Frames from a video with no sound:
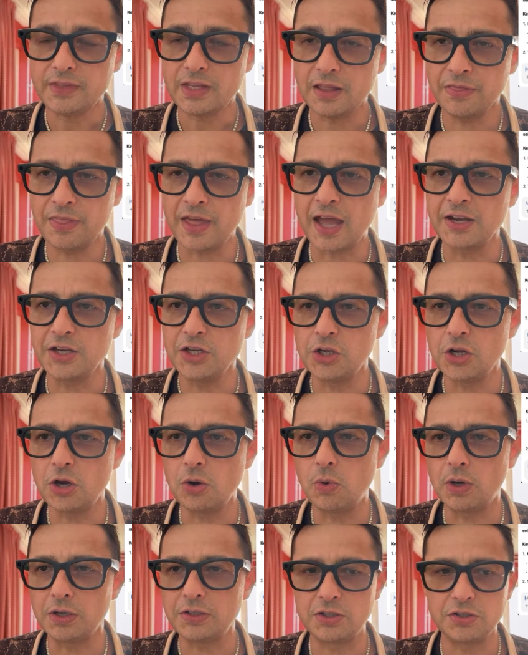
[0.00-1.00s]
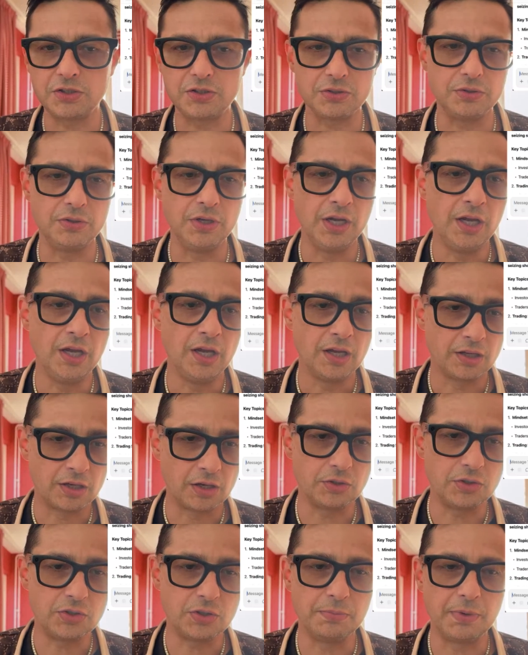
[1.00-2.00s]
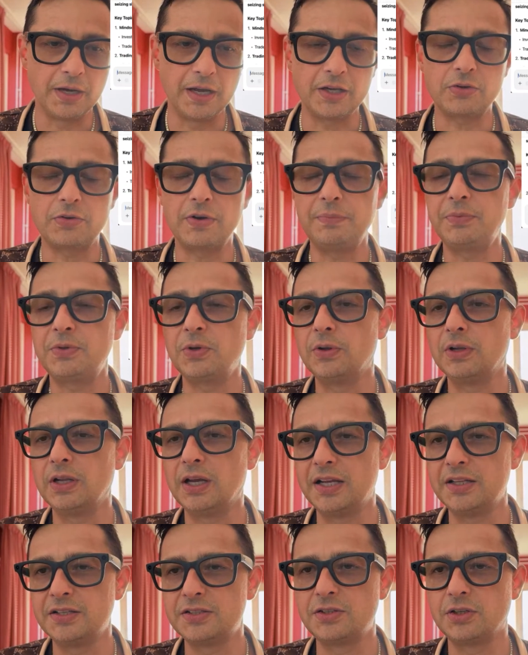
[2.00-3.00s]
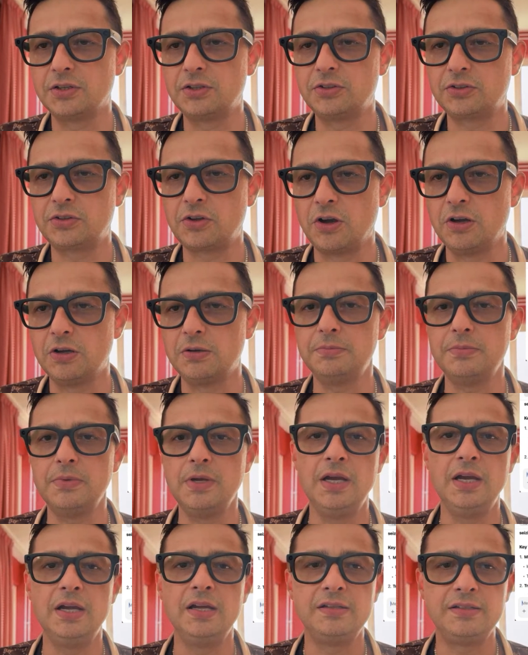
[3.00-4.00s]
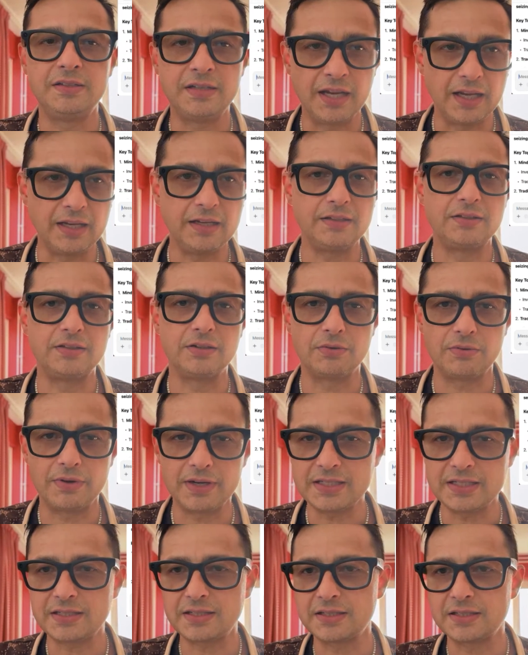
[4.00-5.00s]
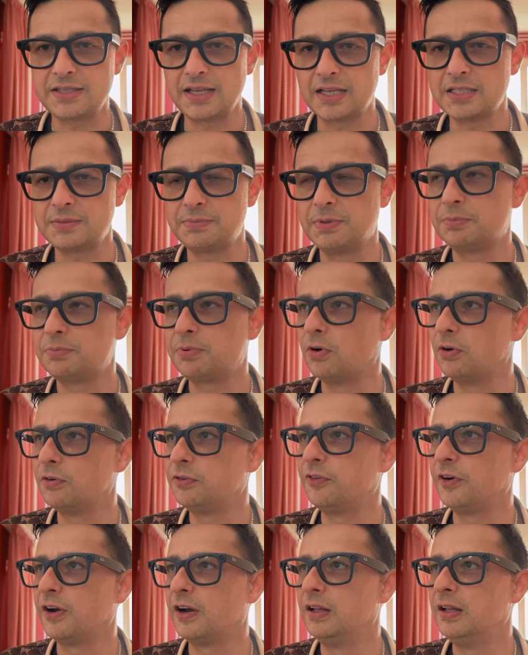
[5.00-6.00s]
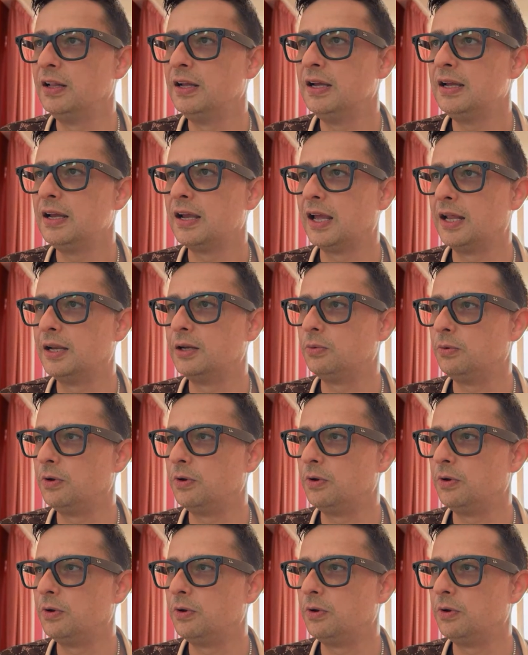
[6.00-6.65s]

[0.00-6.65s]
then you know what to do. Go to mycryptoalliance.com, take the risk assessment profile, and